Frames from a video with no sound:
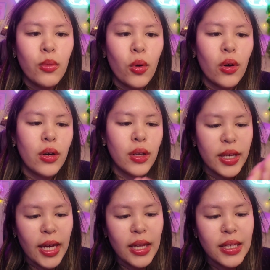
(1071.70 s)
or
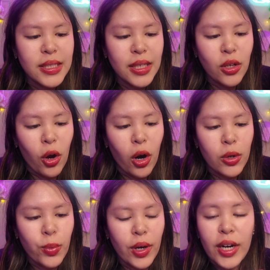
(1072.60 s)
like at least like the
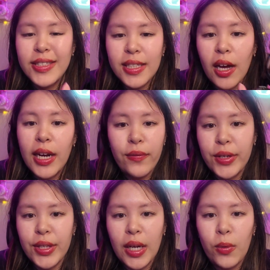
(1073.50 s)
hardware. It's got
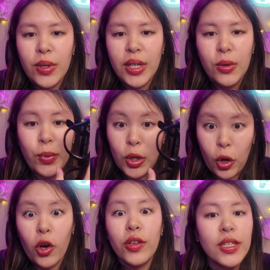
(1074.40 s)
everything I would need,
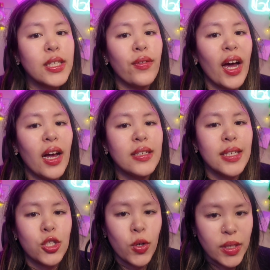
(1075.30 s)
regardless if it has
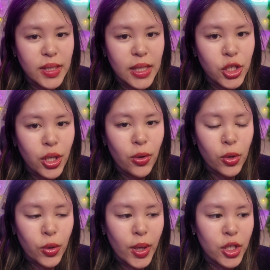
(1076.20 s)
that translation
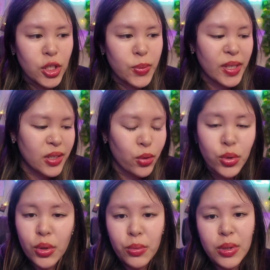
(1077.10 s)
or directions, because
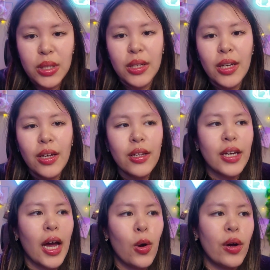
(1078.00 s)
those are really,
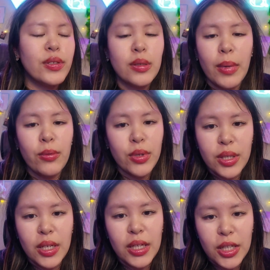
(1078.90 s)
like, how often am I
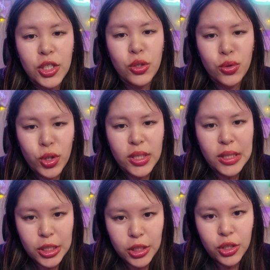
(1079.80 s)
really going to need to do
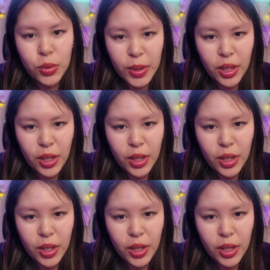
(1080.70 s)
translation, to